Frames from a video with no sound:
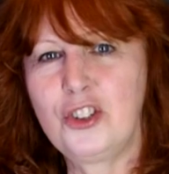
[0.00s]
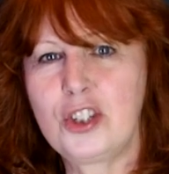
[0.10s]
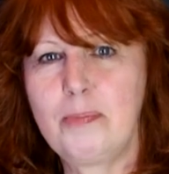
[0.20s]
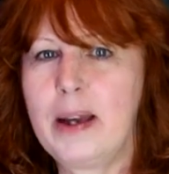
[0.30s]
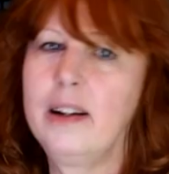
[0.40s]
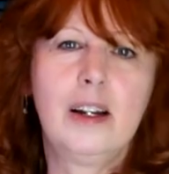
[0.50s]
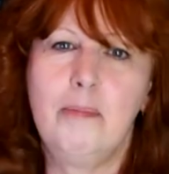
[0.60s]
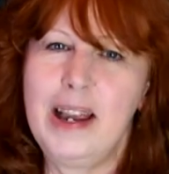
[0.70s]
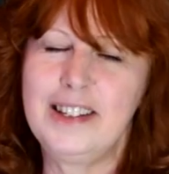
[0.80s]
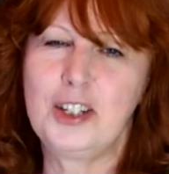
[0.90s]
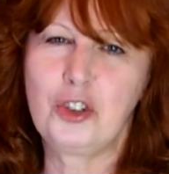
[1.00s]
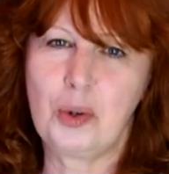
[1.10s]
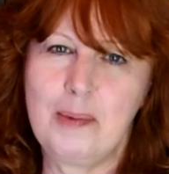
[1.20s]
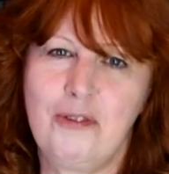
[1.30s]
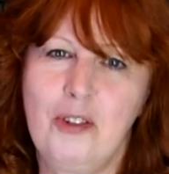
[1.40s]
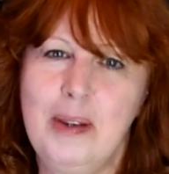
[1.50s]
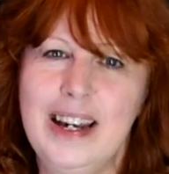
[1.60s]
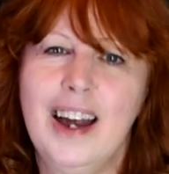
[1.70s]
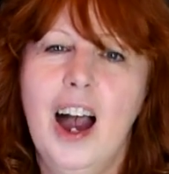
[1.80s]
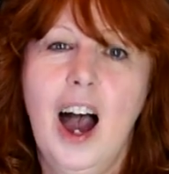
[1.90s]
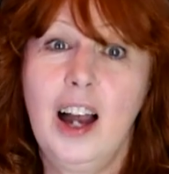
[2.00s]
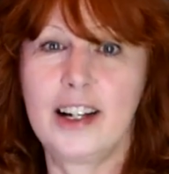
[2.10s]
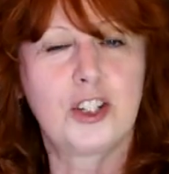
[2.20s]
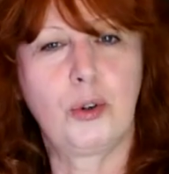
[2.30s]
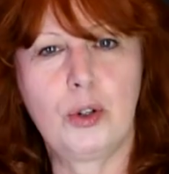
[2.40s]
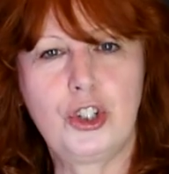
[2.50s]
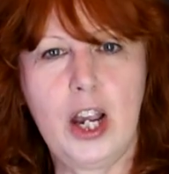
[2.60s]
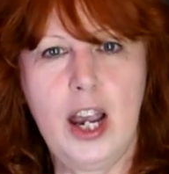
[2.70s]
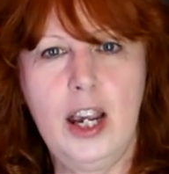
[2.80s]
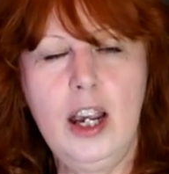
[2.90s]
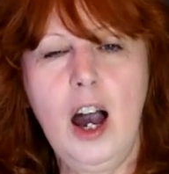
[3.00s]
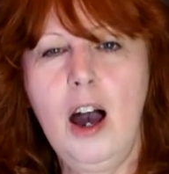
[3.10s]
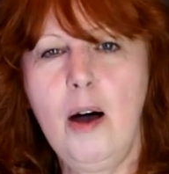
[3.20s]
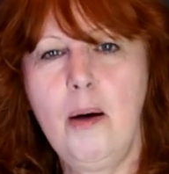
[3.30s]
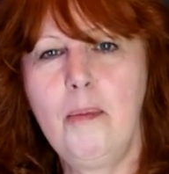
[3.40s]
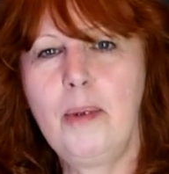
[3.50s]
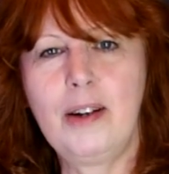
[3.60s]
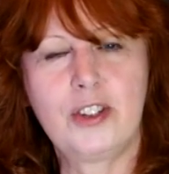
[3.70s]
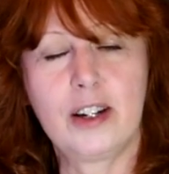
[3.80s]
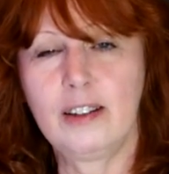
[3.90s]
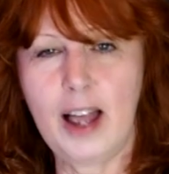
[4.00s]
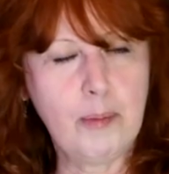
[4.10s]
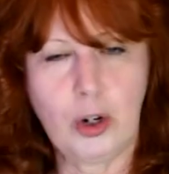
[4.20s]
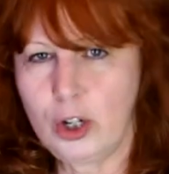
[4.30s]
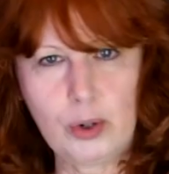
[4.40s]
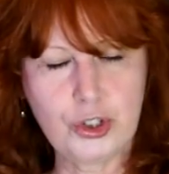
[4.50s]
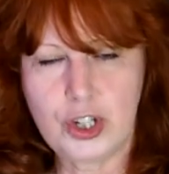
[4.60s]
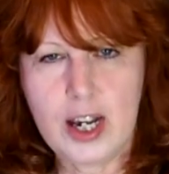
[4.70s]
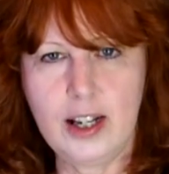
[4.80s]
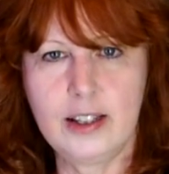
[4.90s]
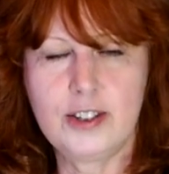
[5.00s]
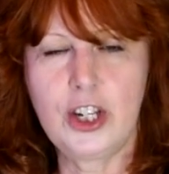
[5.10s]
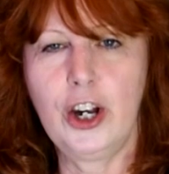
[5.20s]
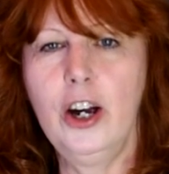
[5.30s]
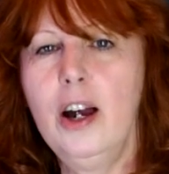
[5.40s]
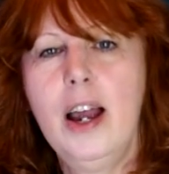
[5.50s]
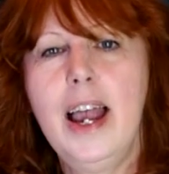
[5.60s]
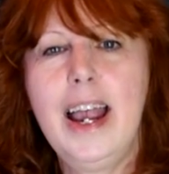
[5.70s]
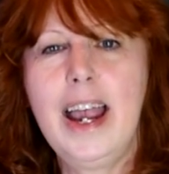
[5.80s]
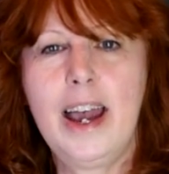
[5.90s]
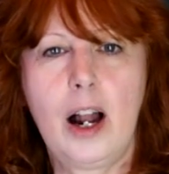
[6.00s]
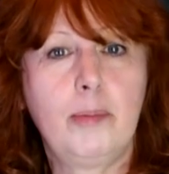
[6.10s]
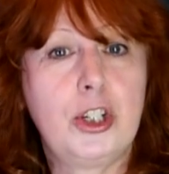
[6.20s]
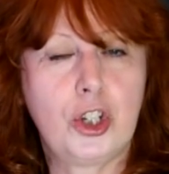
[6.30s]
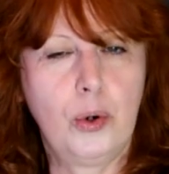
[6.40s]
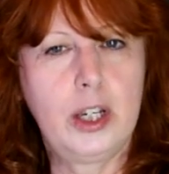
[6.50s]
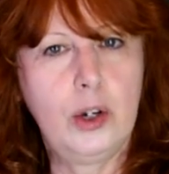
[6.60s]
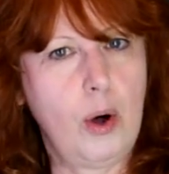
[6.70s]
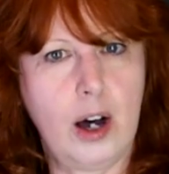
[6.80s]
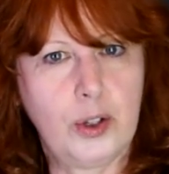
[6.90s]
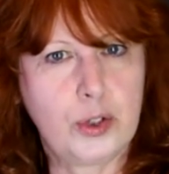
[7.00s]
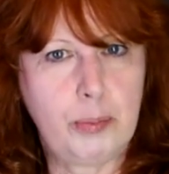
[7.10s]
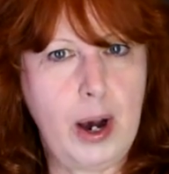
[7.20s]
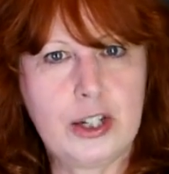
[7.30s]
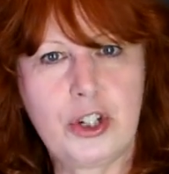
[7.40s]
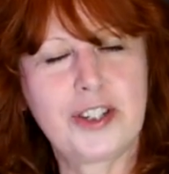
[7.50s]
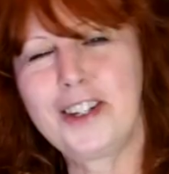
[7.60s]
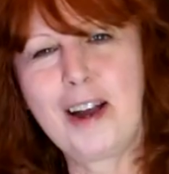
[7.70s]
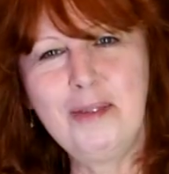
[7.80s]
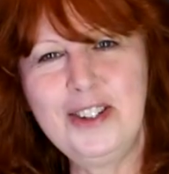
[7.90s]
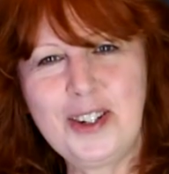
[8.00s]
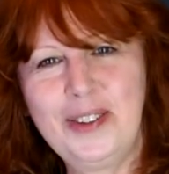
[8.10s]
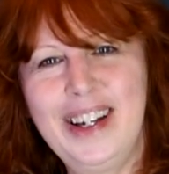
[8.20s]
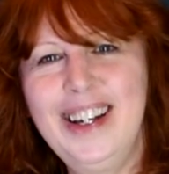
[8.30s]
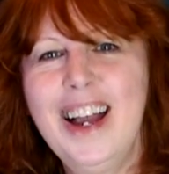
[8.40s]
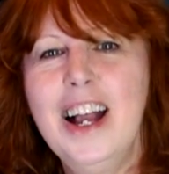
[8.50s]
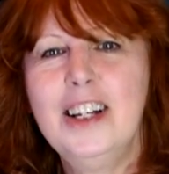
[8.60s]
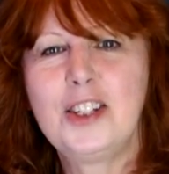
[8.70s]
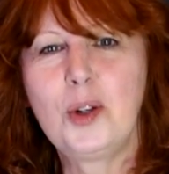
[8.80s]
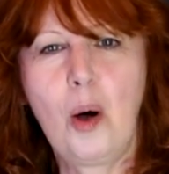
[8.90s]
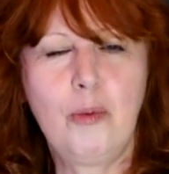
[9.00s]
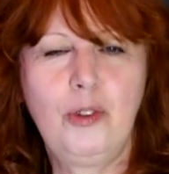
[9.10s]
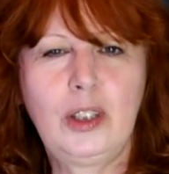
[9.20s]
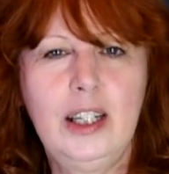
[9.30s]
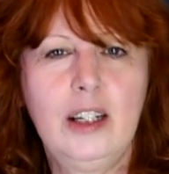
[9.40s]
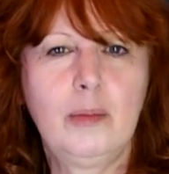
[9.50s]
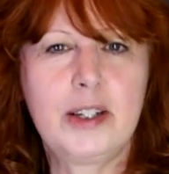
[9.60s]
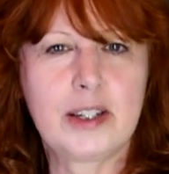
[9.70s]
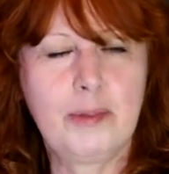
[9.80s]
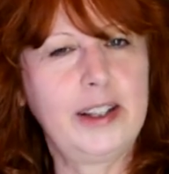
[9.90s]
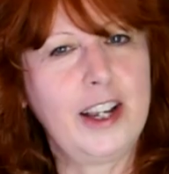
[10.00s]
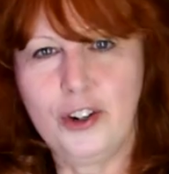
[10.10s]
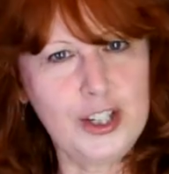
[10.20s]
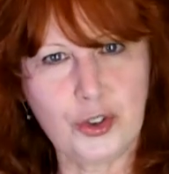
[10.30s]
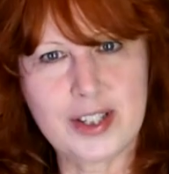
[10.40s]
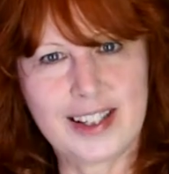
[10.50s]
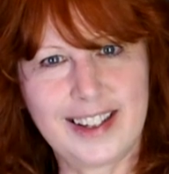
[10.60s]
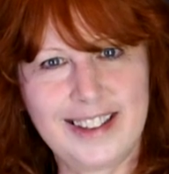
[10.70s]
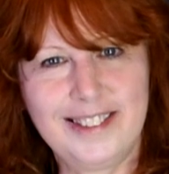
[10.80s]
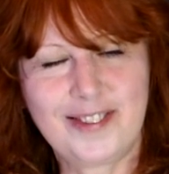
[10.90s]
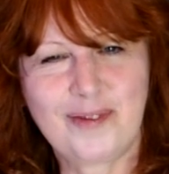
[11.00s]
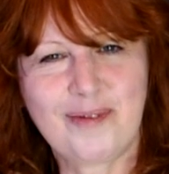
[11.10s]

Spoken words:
just been an amazing dream for me. I get to crochet. I've done a lot more crocheting this year, and I'll be showing you all those projects that I've been doing. So hopefully it'll be something that you're interested in.